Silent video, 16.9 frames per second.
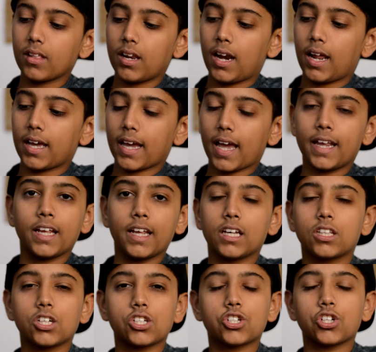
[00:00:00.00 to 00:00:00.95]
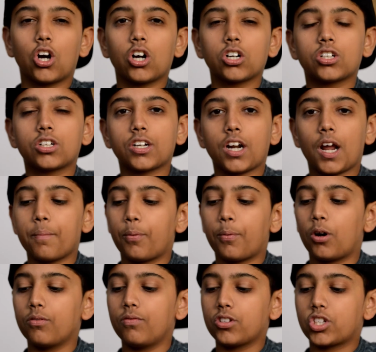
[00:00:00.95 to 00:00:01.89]
like any other short
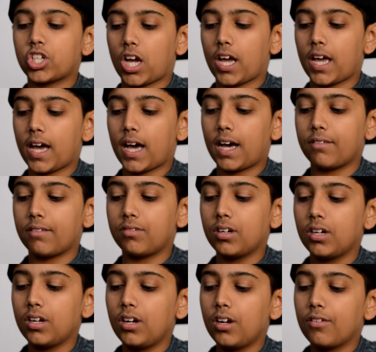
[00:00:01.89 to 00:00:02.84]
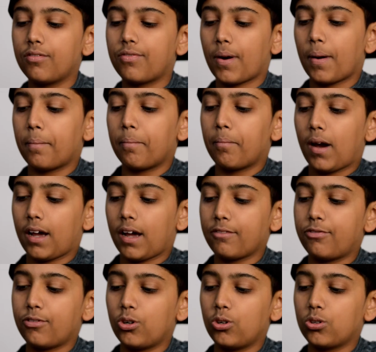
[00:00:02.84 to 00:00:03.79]
tripod which I have from
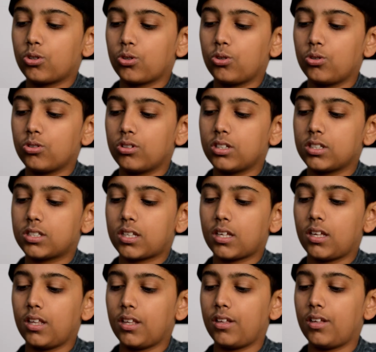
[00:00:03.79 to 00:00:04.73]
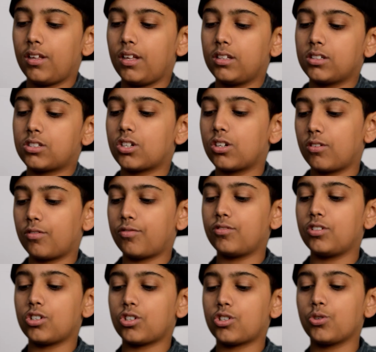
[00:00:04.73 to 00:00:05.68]
Manfrotto, this instead
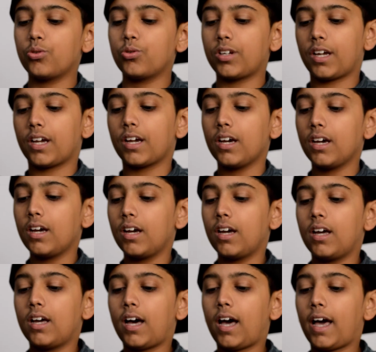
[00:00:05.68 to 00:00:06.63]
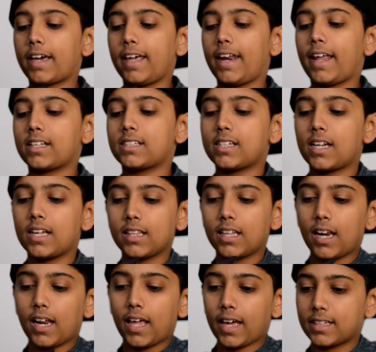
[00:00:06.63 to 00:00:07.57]
of just shooting, I can extend
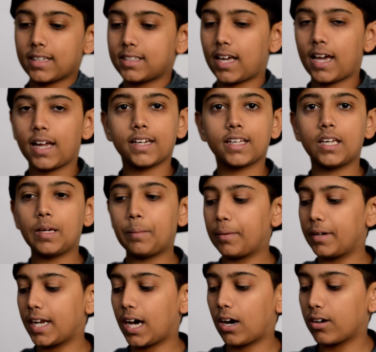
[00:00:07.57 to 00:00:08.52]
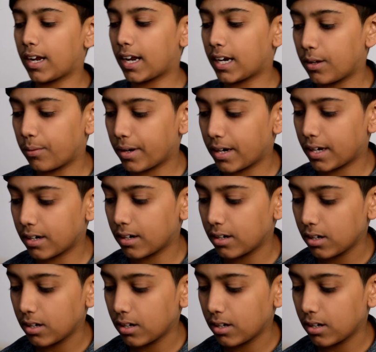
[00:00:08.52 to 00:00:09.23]
the legs and keep it down anywhere,